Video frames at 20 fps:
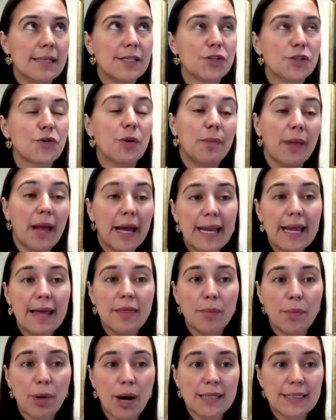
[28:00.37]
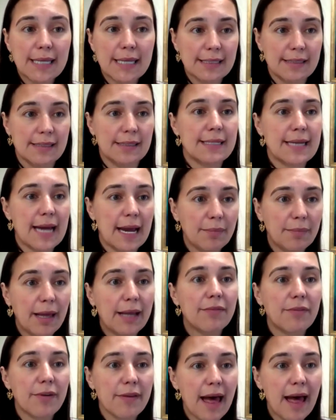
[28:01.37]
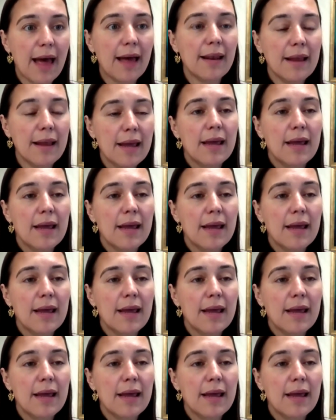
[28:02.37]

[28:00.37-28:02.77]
streamlining the process and the timeline for that.